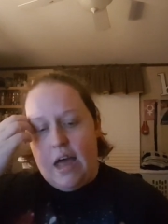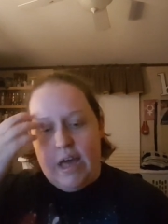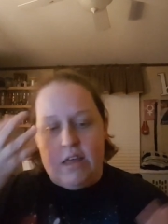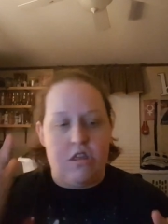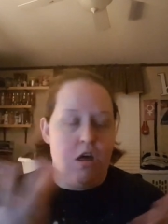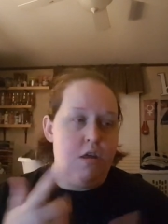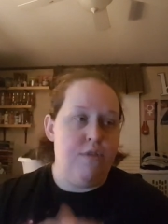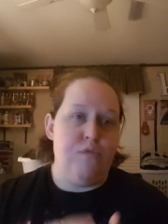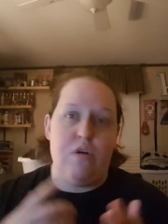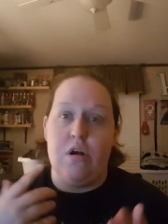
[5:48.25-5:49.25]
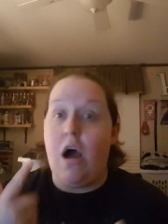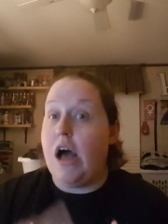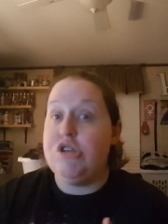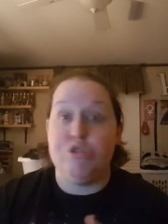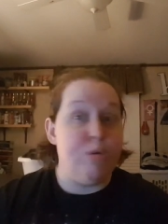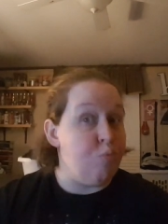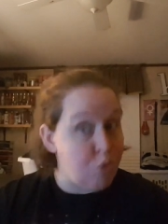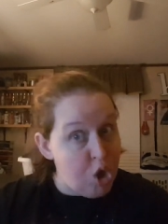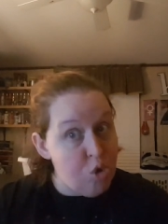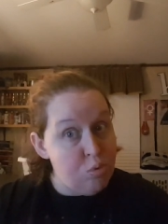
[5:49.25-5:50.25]
I thought of were Audrey
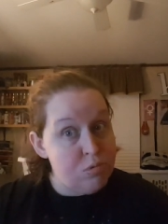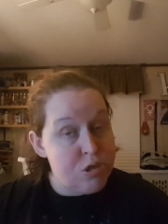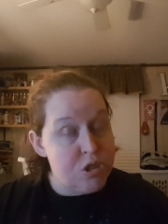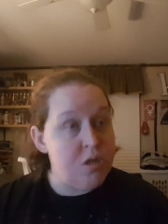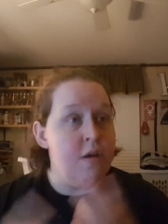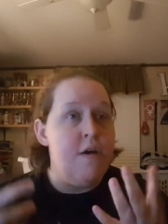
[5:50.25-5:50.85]
Rose